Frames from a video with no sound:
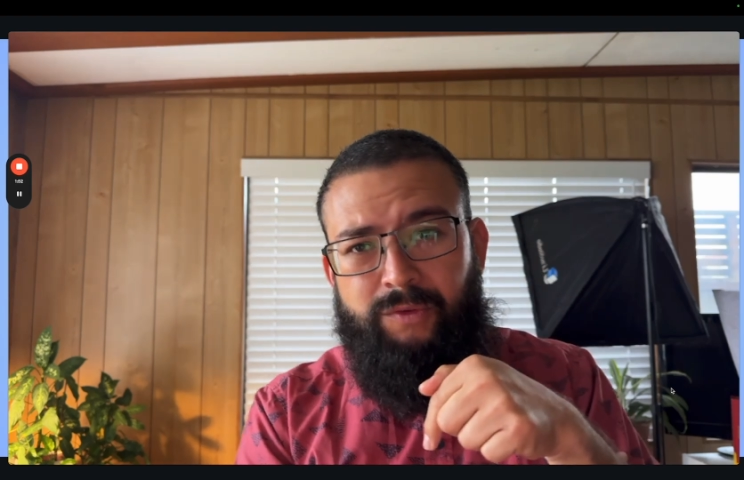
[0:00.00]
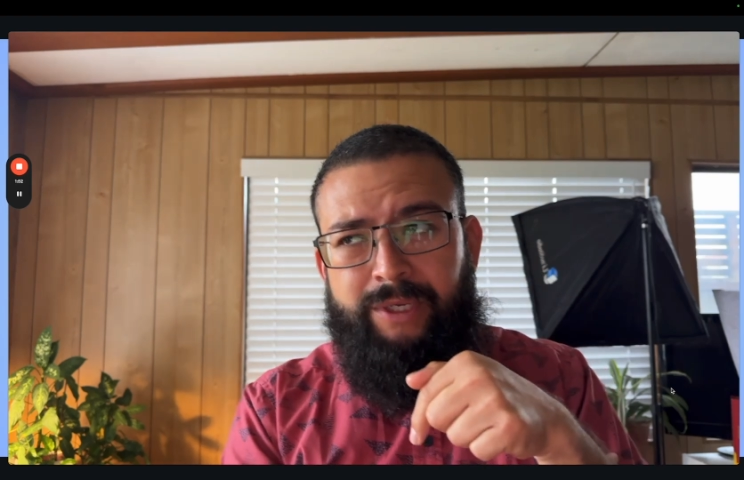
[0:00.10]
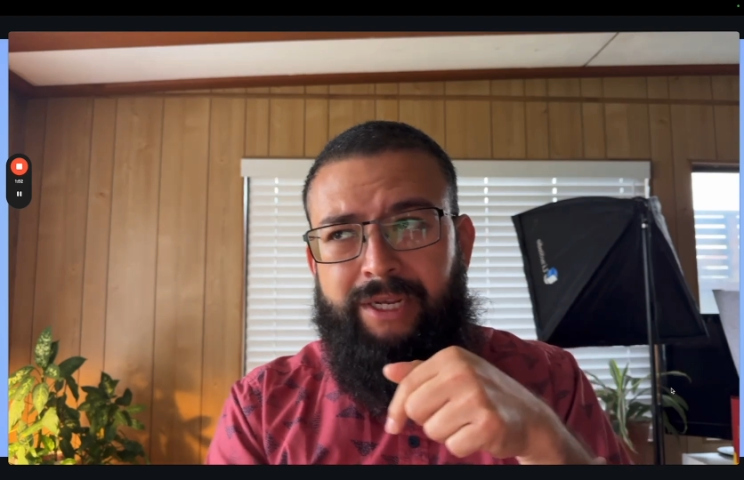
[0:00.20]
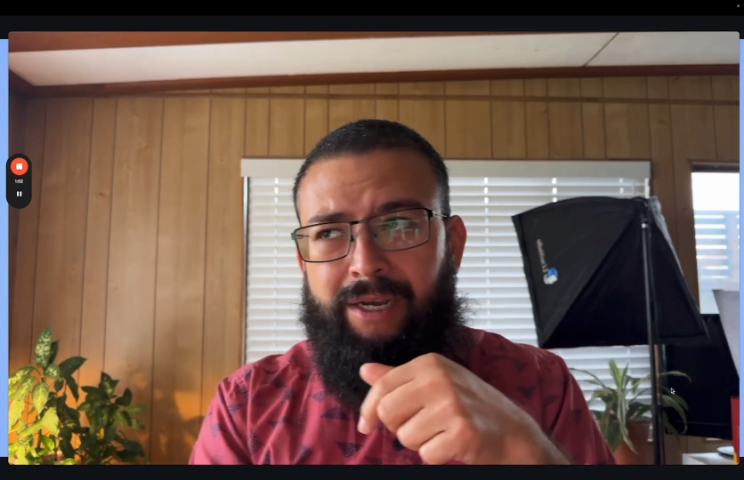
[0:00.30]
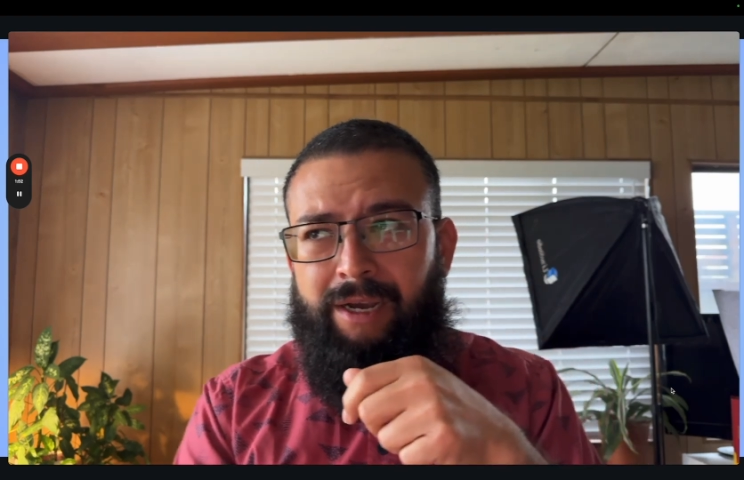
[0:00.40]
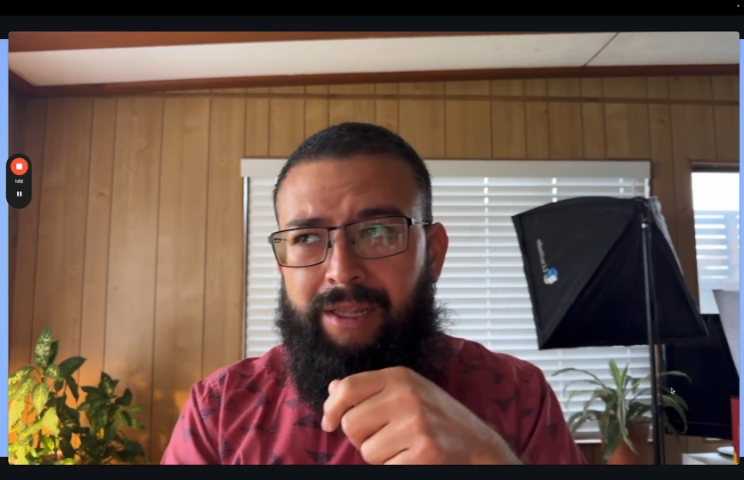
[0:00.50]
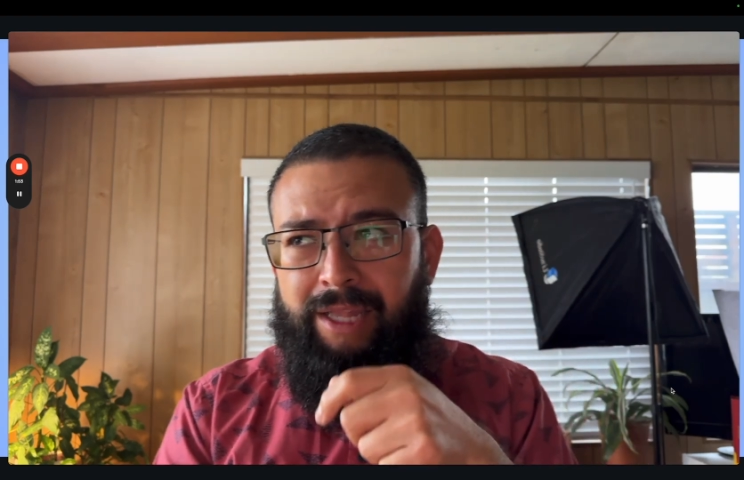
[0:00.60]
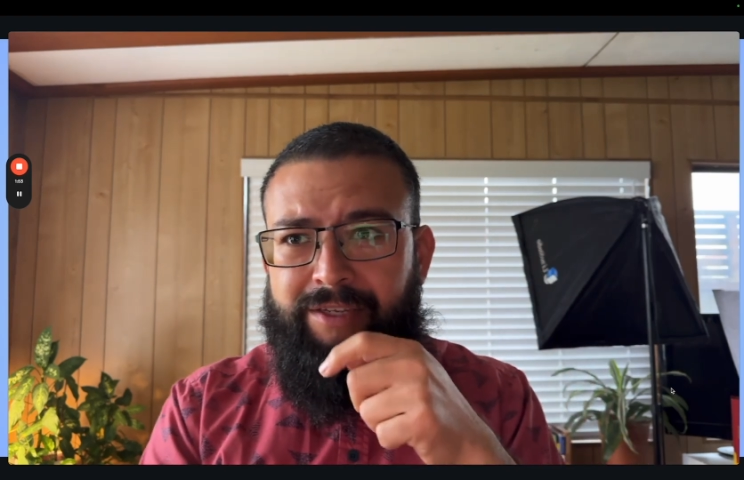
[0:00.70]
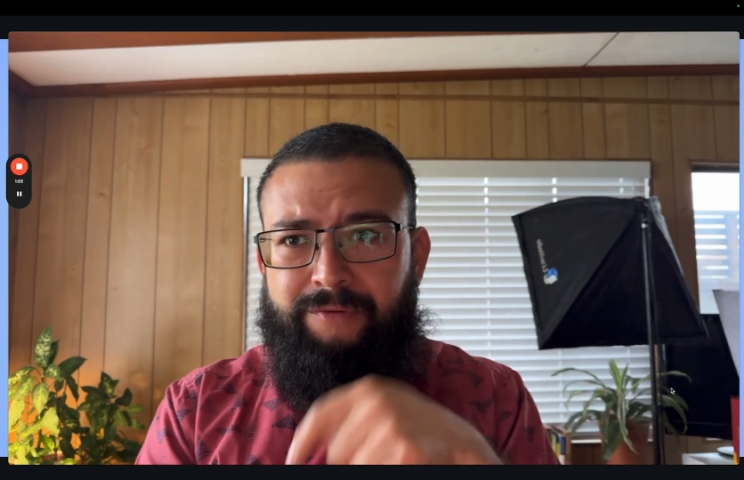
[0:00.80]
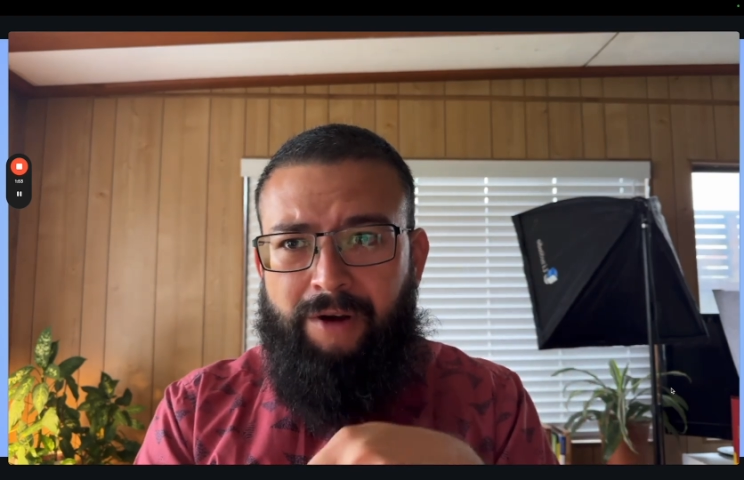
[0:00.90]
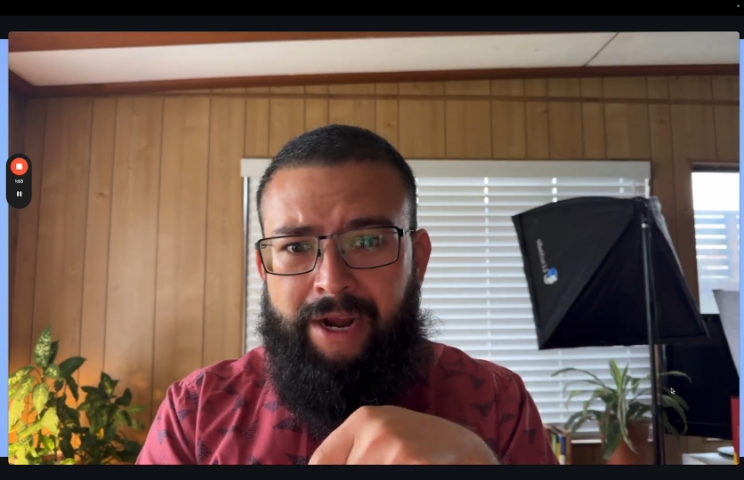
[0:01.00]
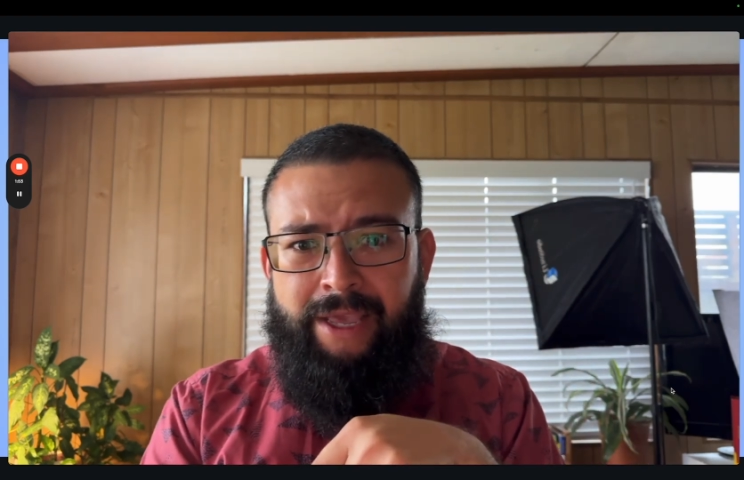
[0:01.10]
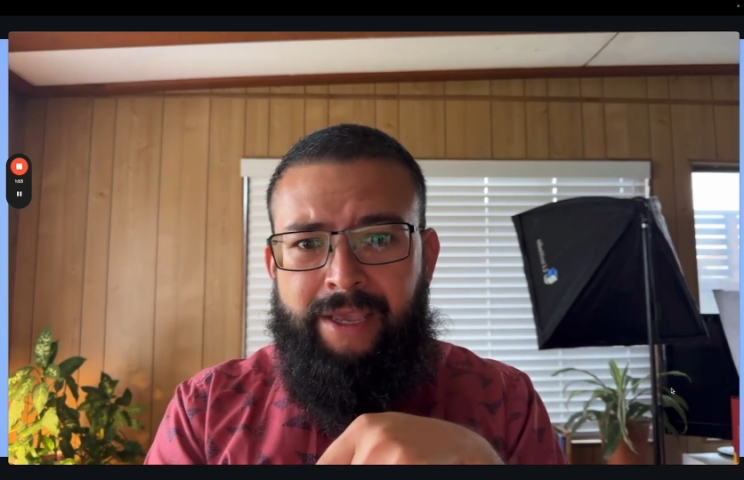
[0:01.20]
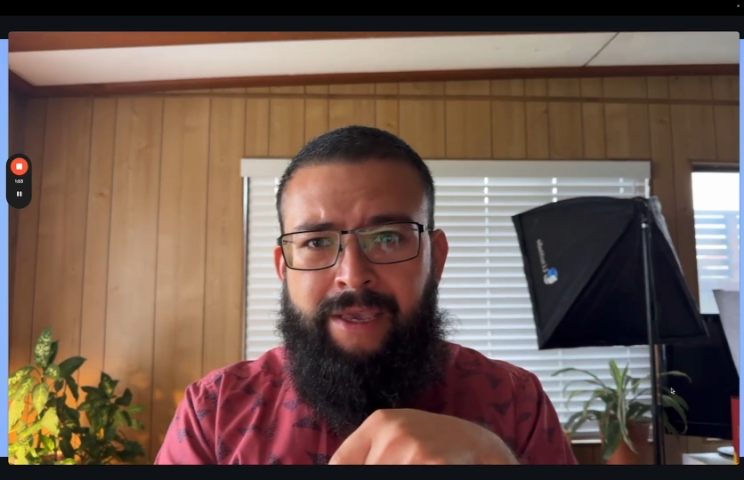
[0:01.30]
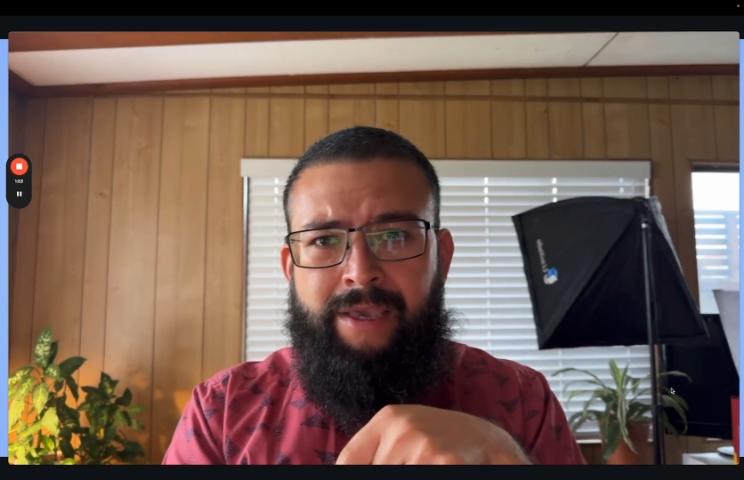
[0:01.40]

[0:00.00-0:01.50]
week, uh, last Friday,